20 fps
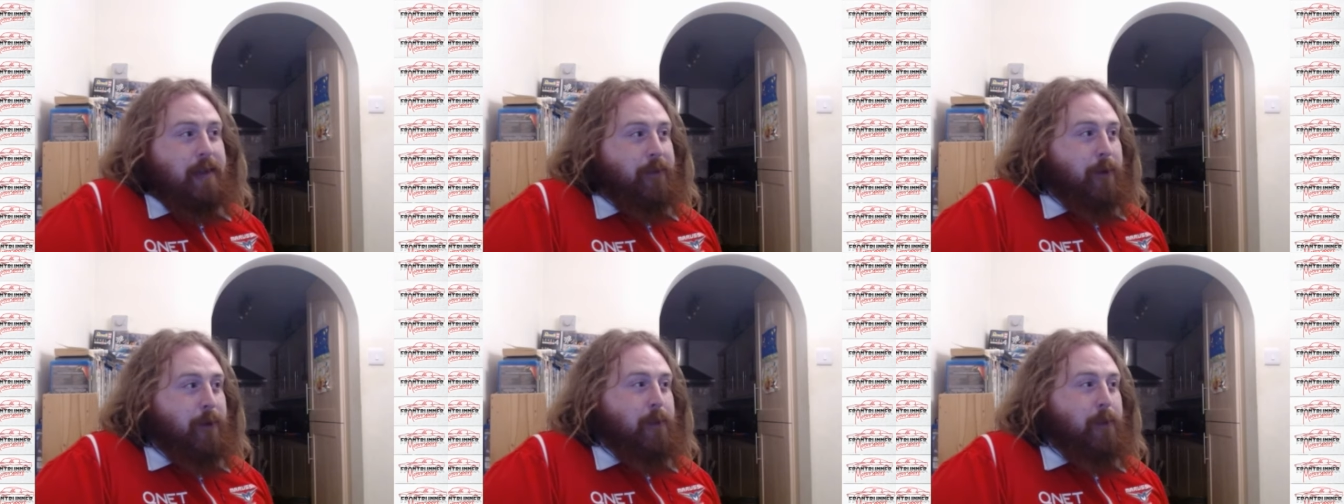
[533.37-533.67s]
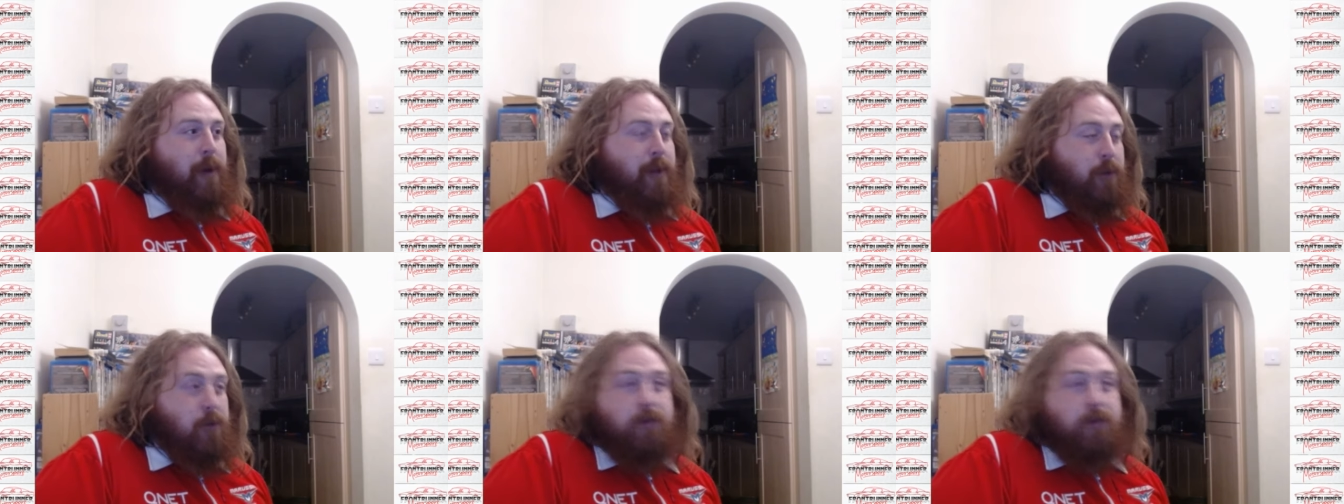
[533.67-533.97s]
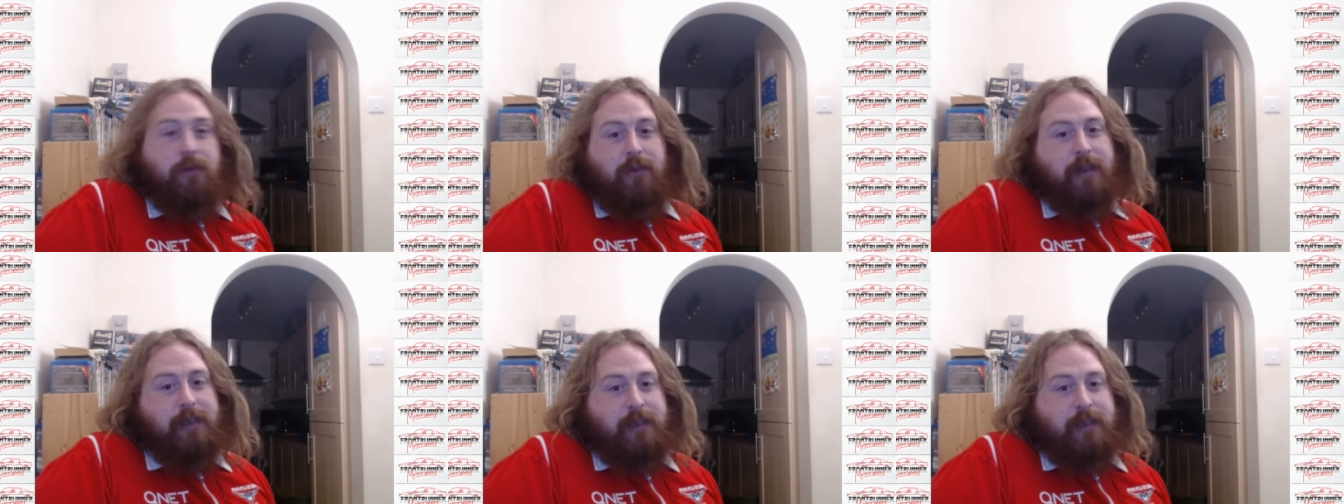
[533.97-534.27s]
if he won all
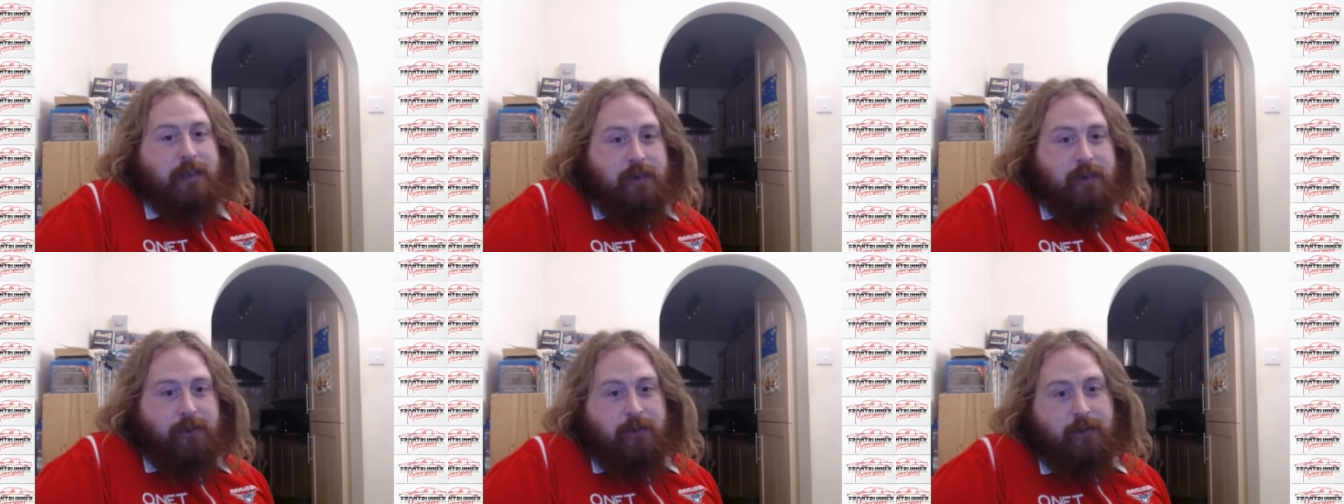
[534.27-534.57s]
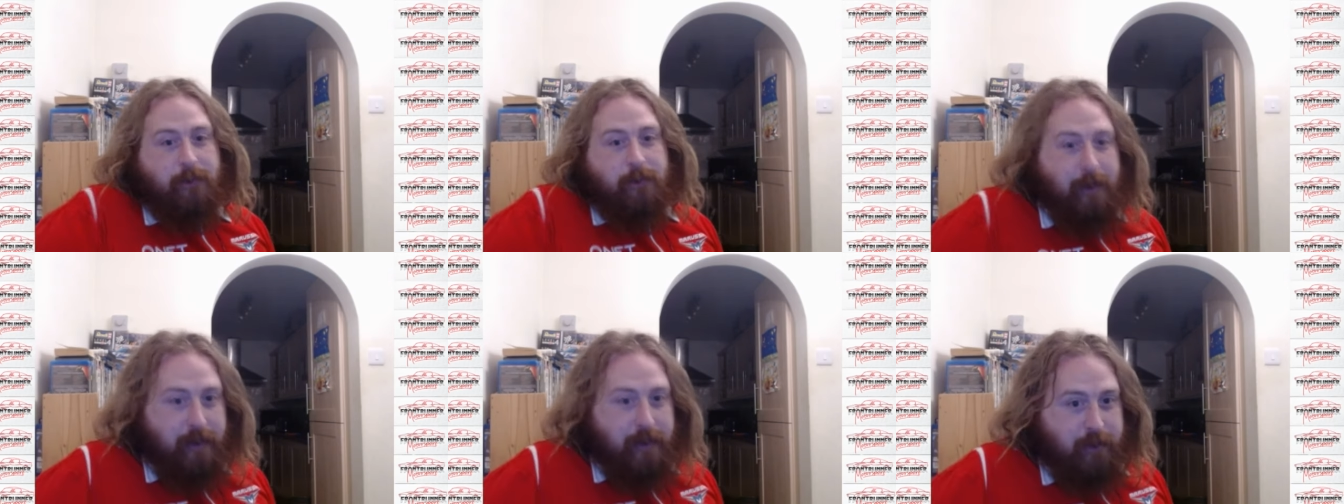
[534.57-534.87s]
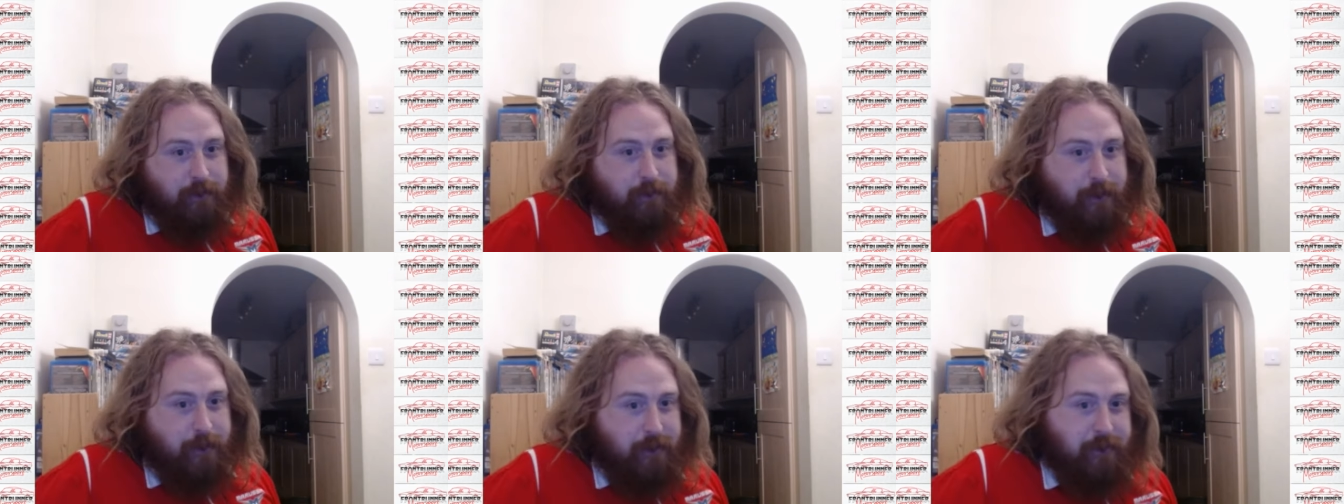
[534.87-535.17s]
the races for the
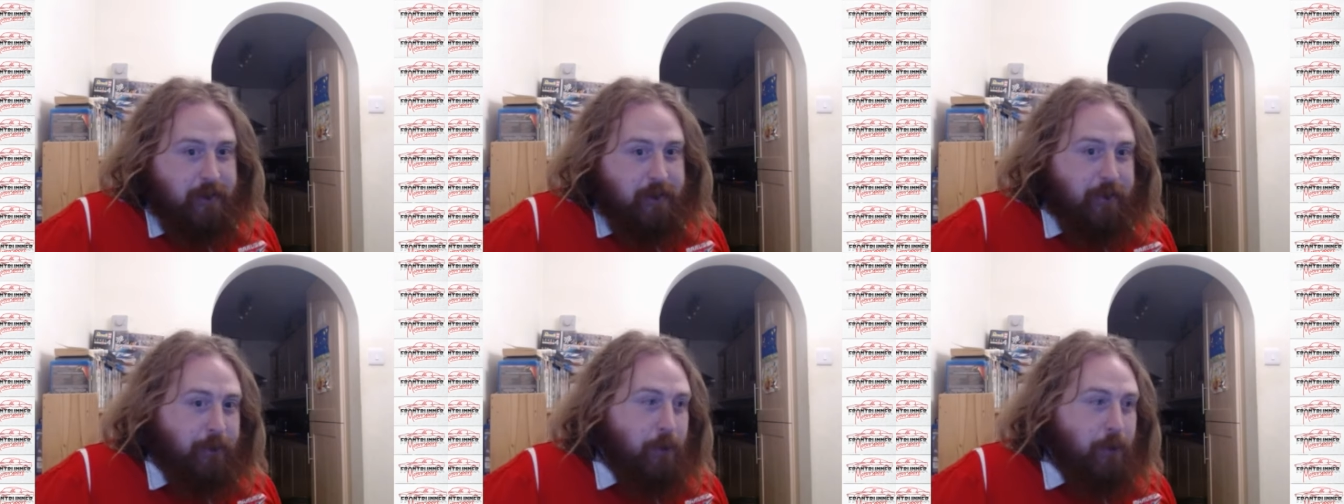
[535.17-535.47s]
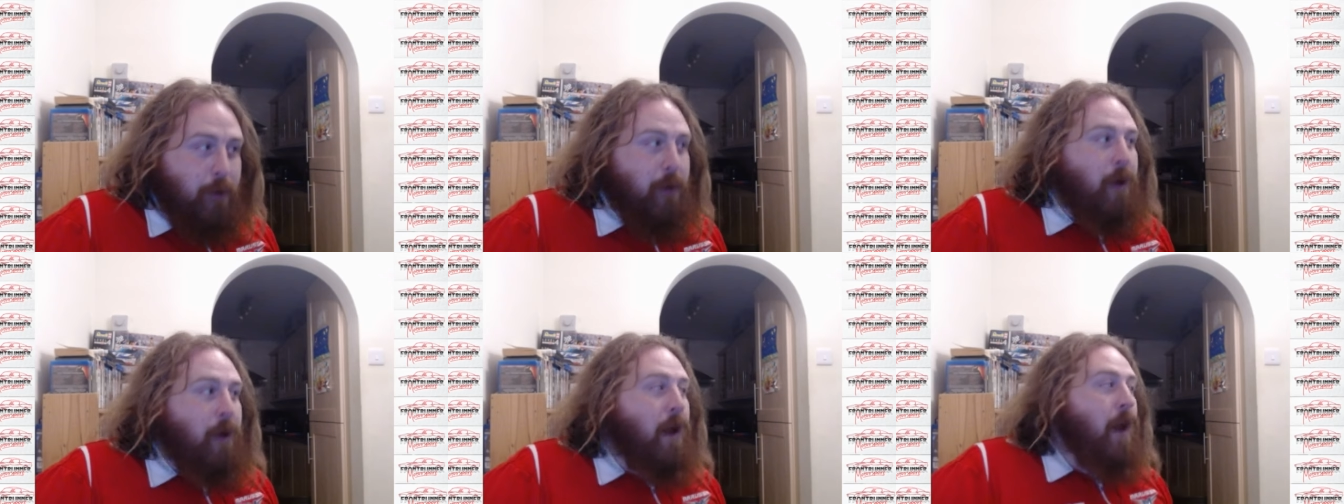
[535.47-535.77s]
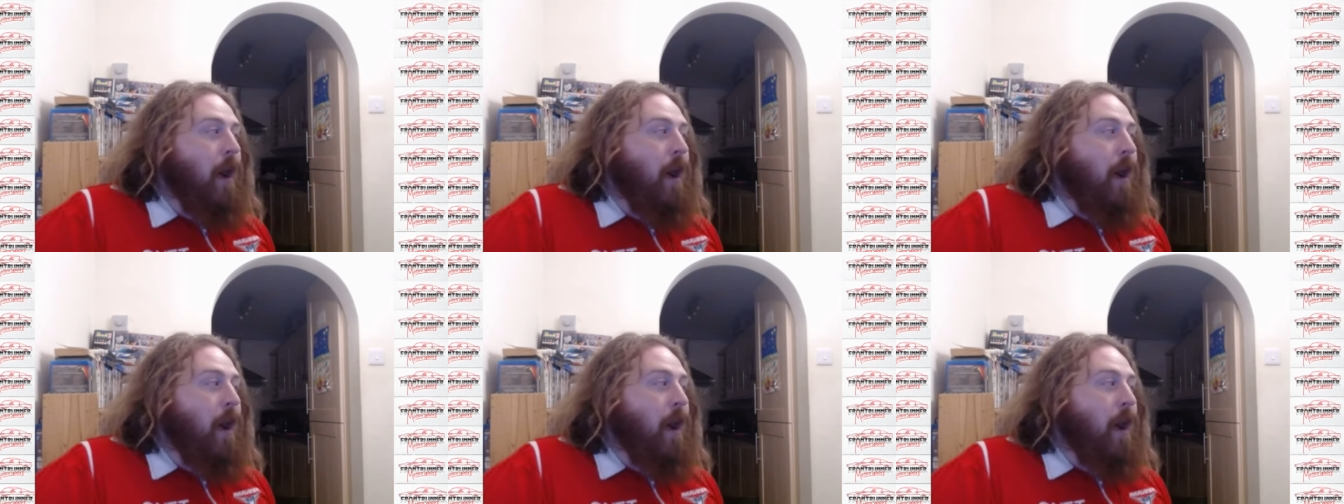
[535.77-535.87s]
remainder of twenty twenty-four,